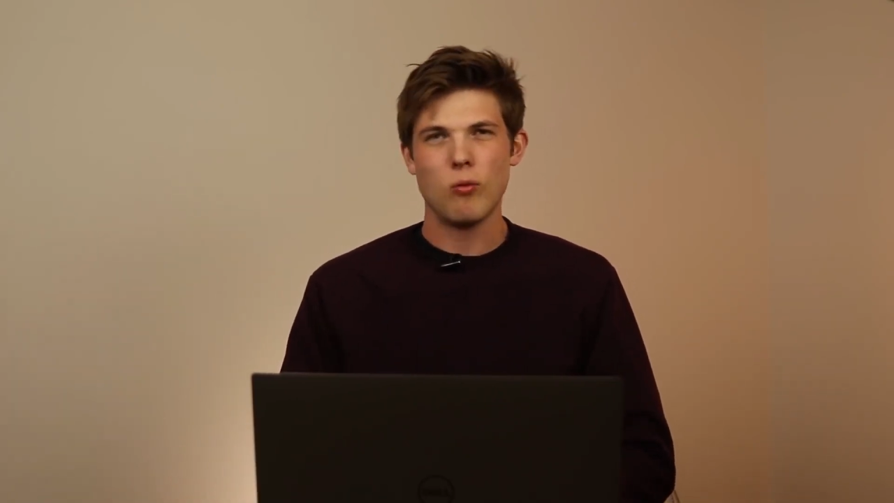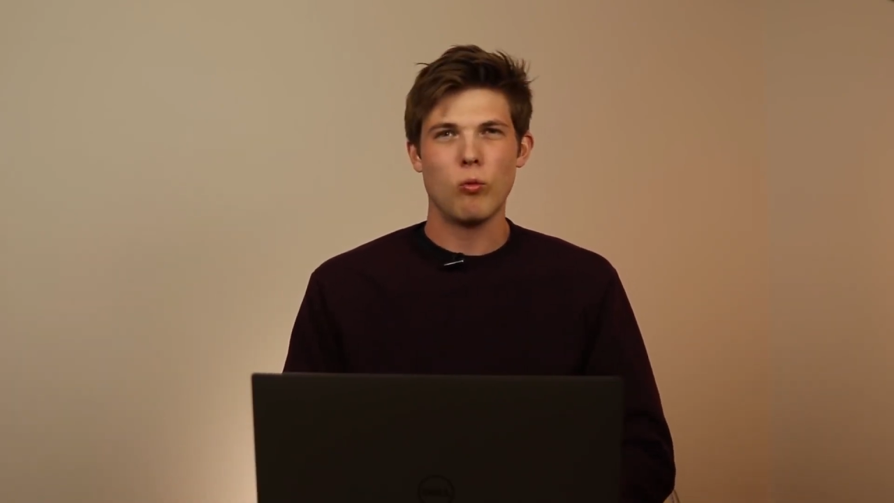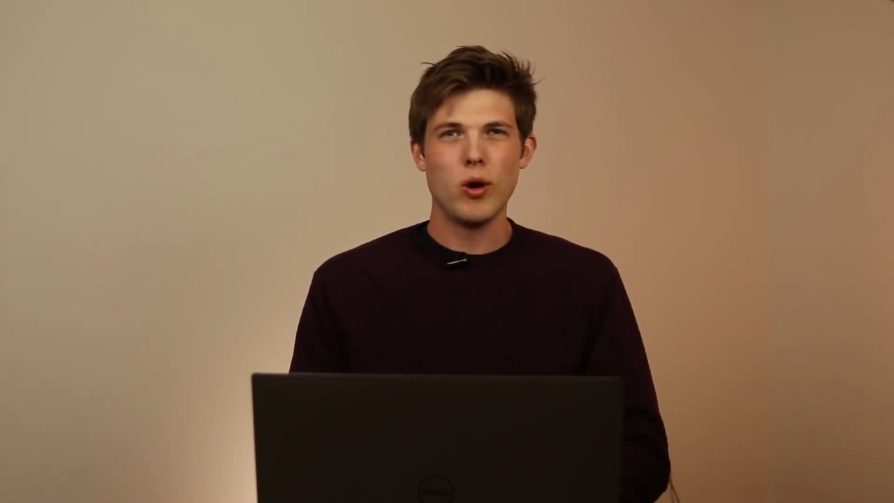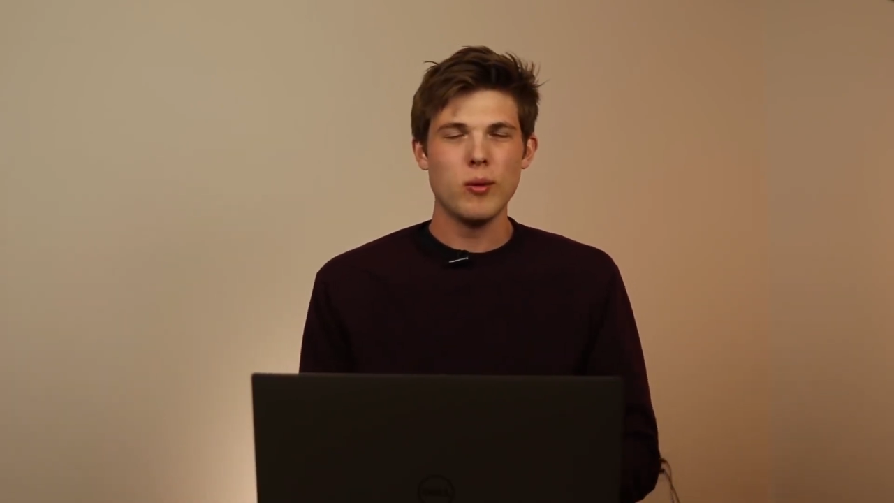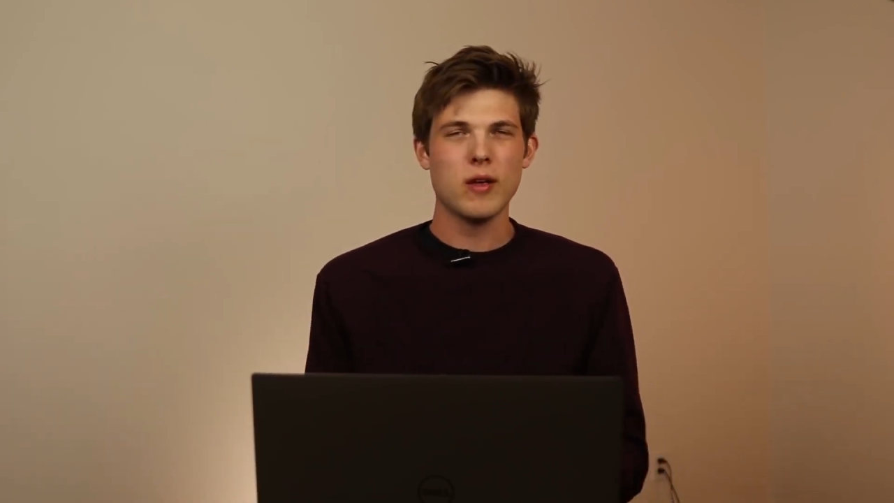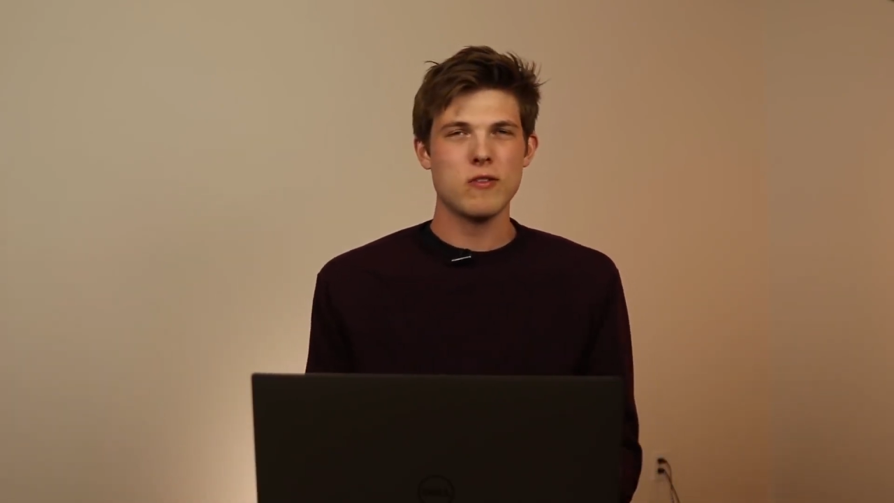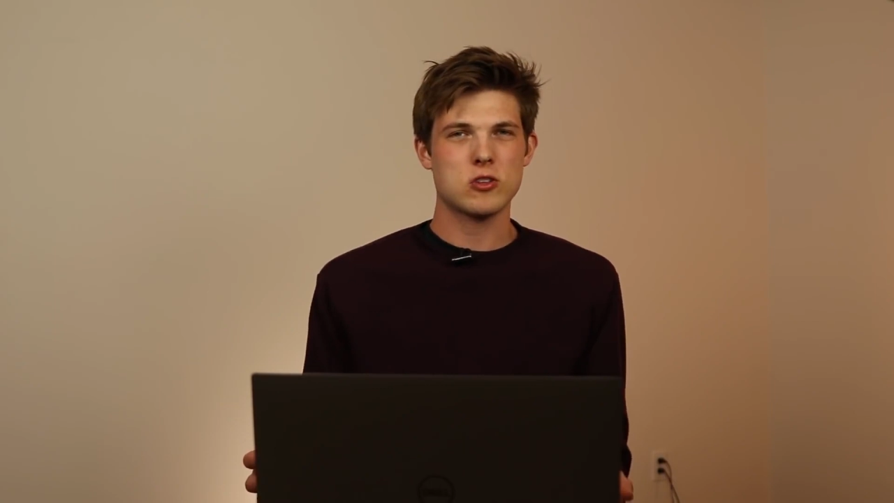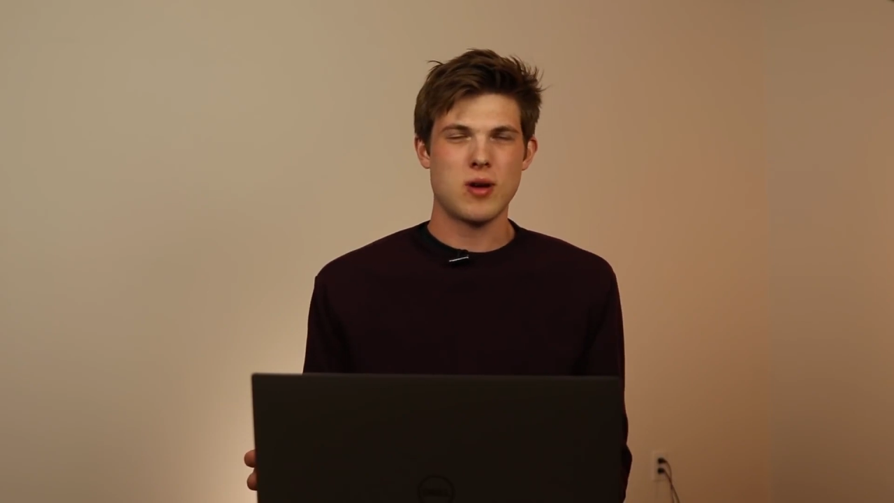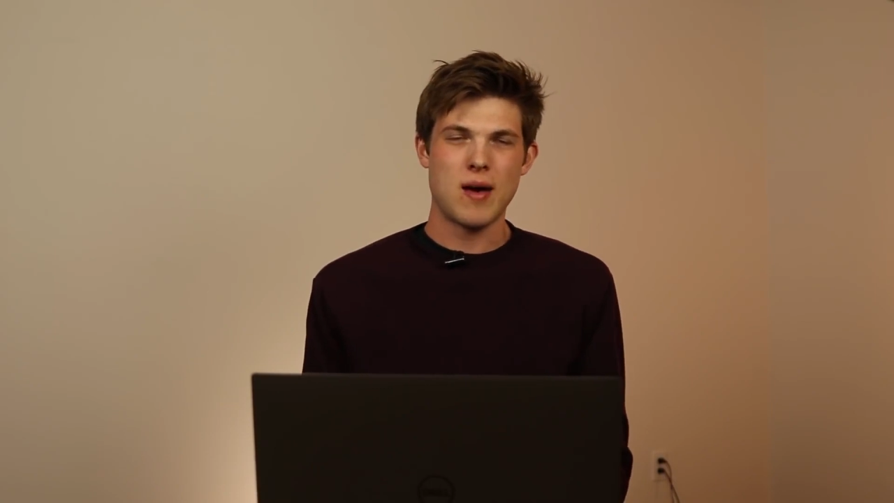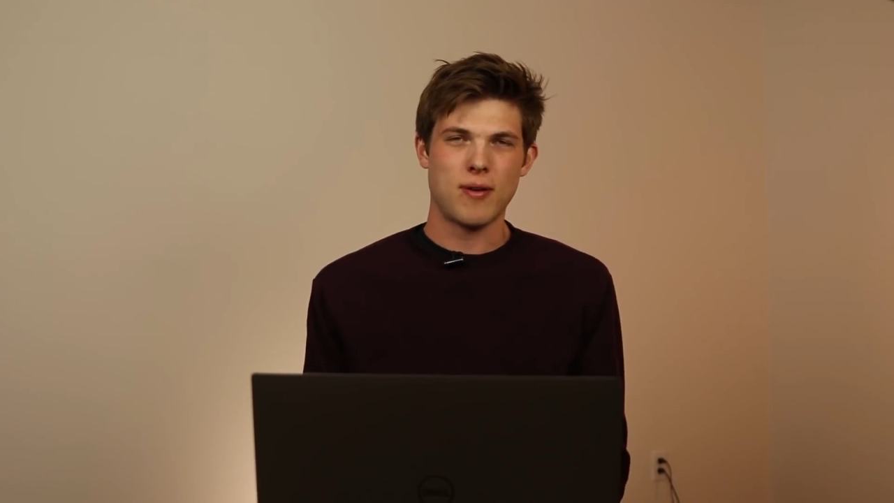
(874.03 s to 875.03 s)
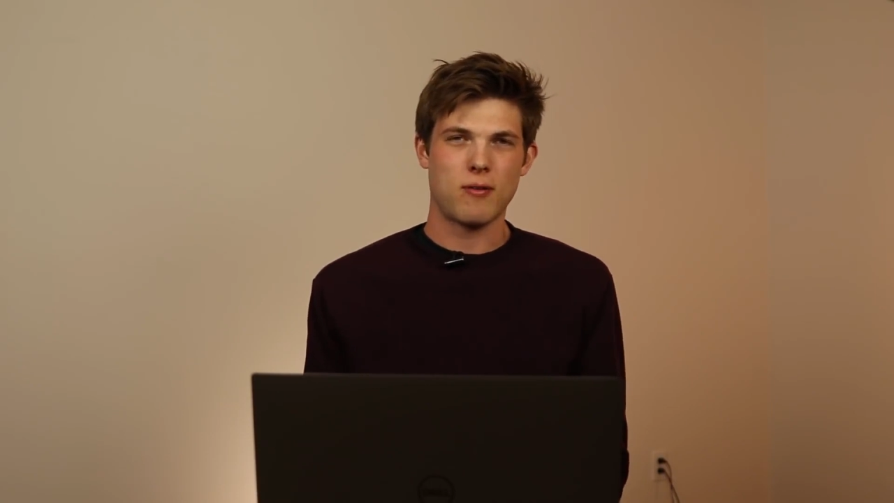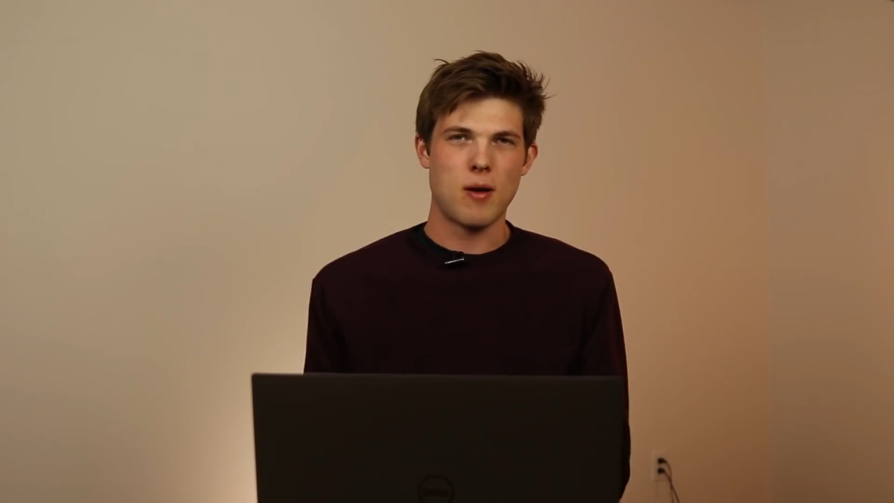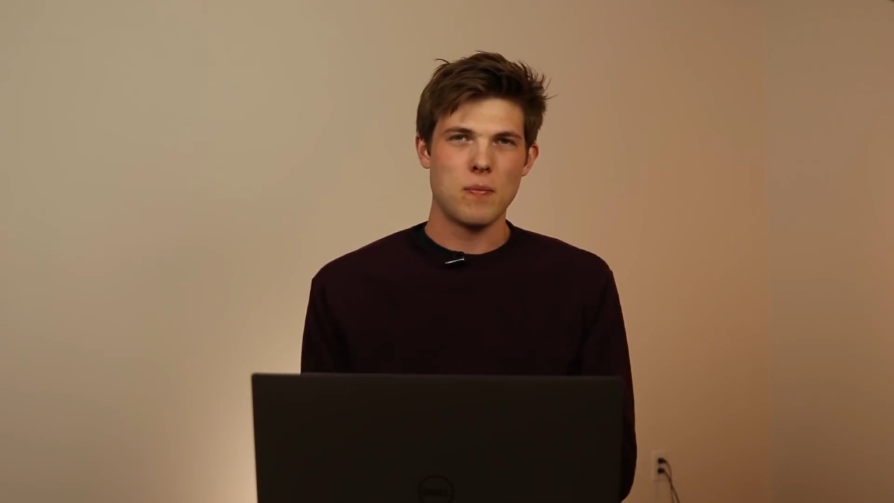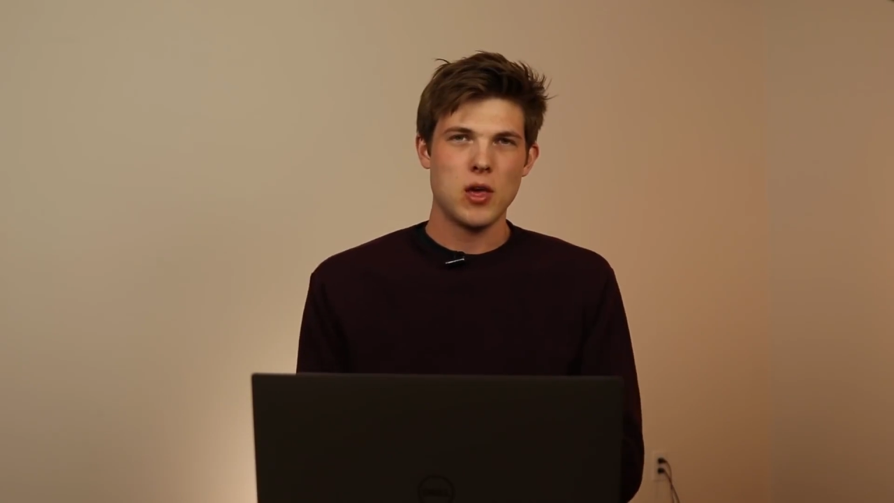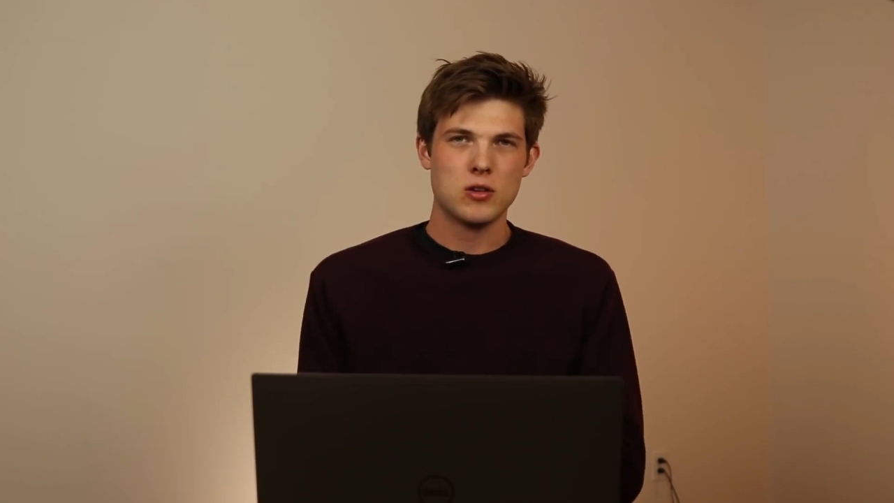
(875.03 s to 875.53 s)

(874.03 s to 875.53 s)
Where do I get this traffic from?